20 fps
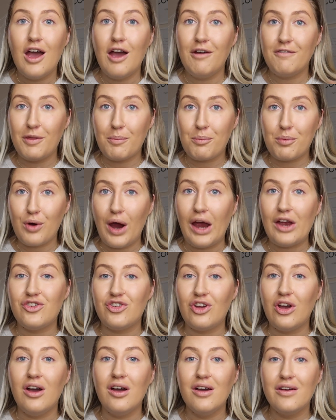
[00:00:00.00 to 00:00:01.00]
of the
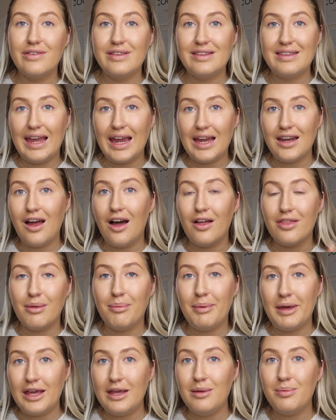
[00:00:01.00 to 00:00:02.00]
pressure of seeing other
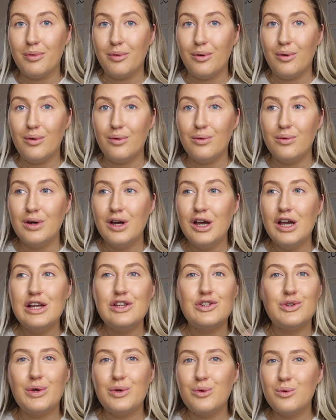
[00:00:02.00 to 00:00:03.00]
people
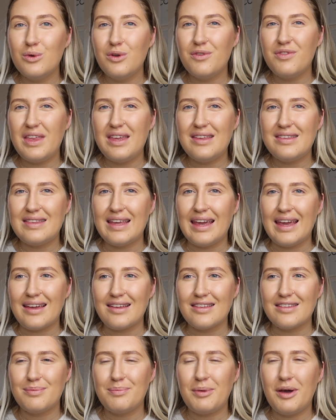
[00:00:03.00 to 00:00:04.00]
doing all of these
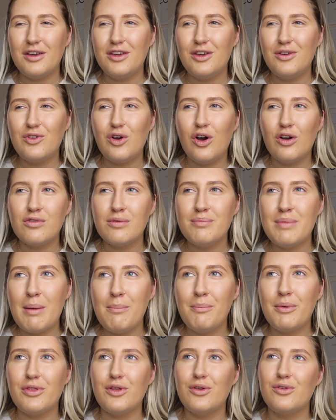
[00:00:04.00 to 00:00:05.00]
things. But you've got to
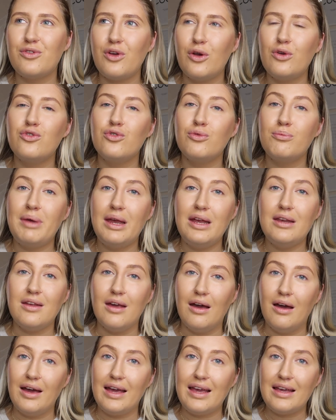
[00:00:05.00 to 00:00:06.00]
remember that social
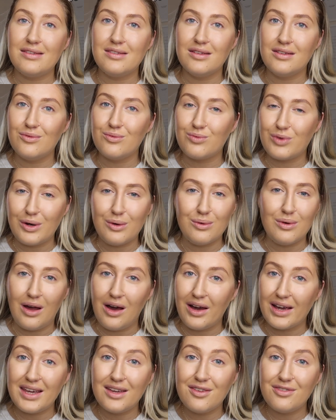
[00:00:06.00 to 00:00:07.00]
media isn't real
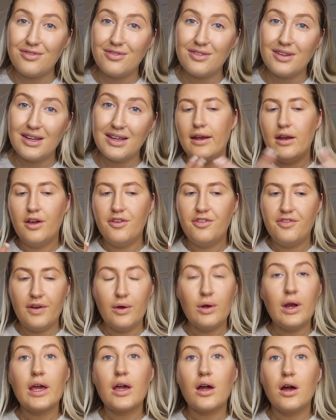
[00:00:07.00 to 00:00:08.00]
life. And I
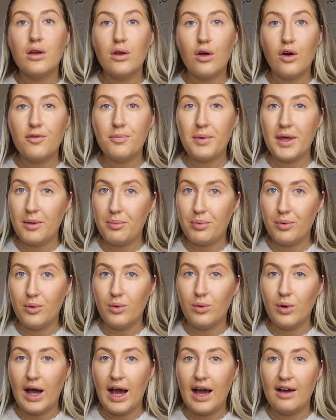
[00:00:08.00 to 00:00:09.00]
feel like a lot of
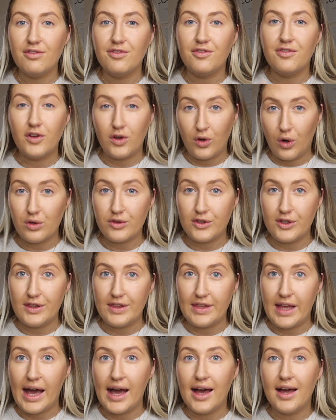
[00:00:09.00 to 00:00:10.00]
people have
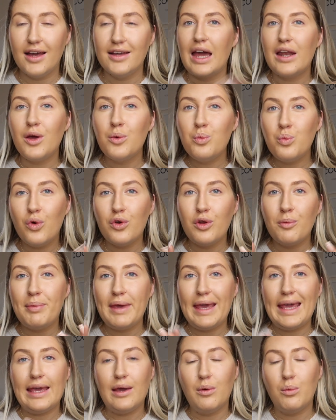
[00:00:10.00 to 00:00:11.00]
forgotten that. And I want to
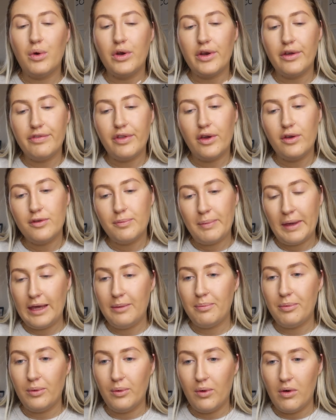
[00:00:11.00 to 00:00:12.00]
be one of those
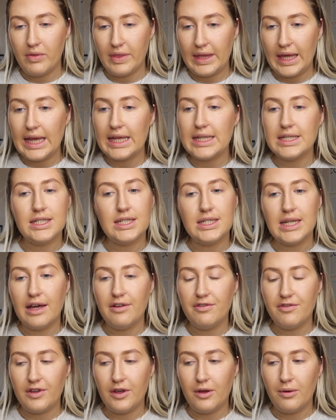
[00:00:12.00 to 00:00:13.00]
people on the
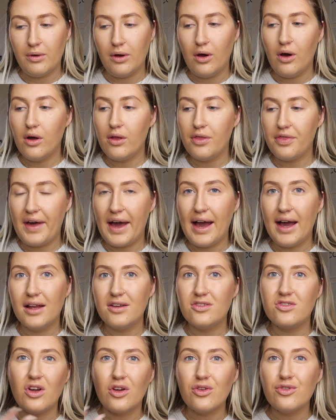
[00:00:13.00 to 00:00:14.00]
internet for you lot
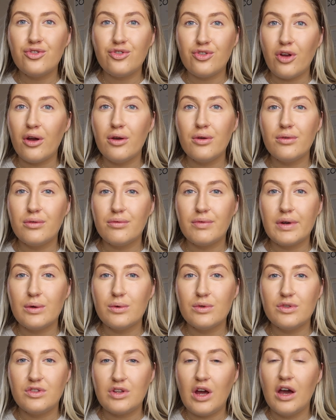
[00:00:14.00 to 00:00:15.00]
that does show the
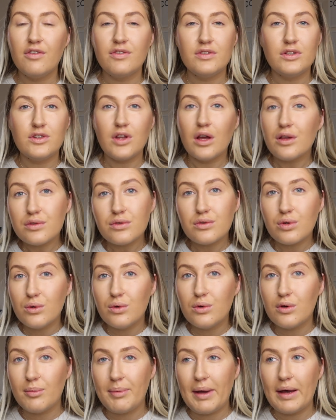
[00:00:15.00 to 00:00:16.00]
real stuff and does
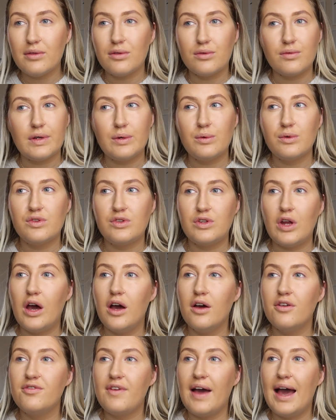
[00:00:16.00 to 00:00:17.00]
talk about the real
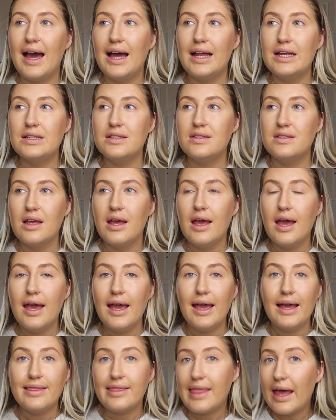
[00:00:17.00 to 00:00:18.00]
stuff. And
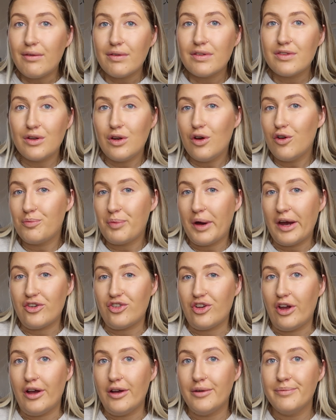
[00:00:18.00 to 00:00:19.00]
there is a lot of
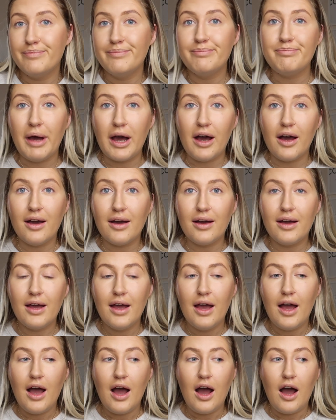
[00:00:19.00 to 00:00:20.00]
pressure, but
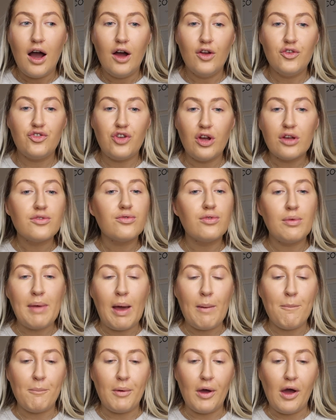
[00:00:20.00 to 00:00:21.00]
just
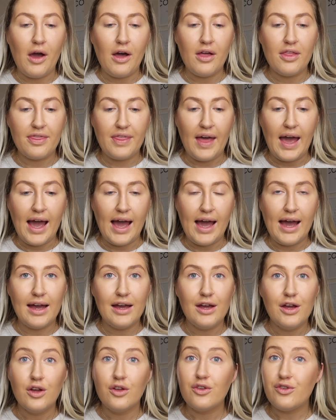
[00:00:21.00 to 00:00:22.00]
remember
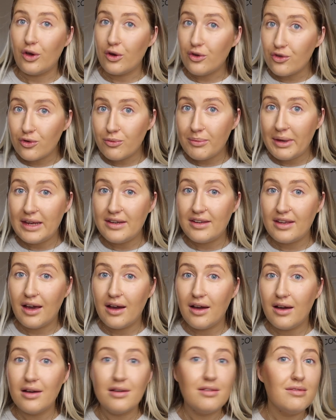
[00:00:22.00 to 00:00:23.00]
that social
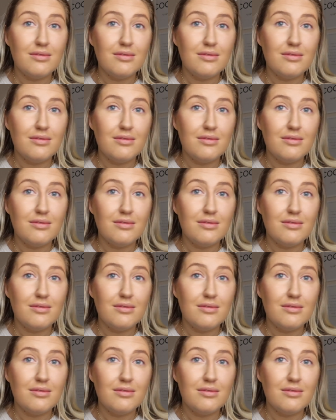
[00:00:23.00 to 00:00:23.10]
media,